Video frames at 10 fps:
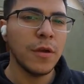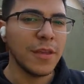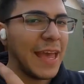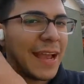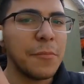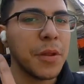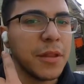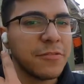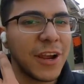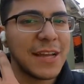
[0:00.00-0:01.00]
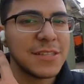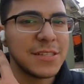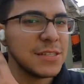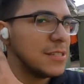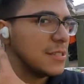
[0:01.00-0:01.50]
yeah, completely forgot
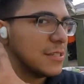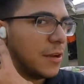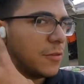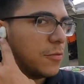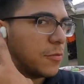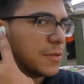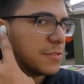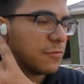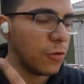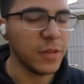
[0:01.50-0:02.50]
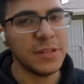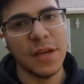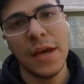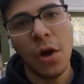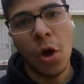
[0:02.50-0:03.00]
to tell you the reason for these.
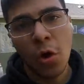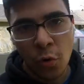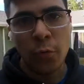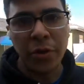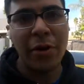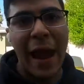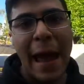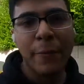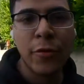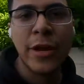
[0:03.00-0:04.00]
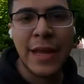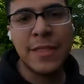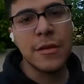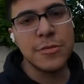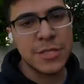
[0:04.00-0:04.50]
When you're hammering in
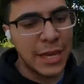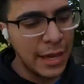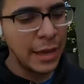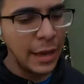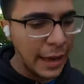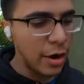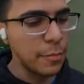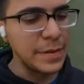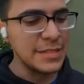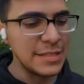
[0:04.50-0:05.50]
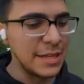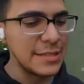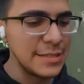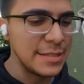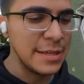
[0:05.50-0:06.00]
those ARP
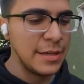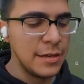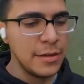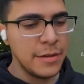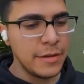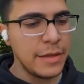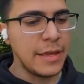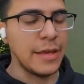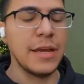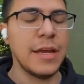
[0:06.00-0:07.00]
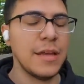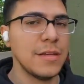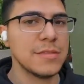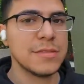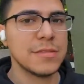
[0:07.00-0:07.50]
studs,
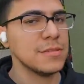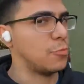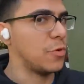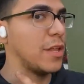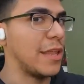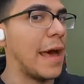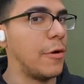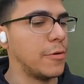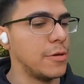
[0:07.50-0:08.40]
it's really loud,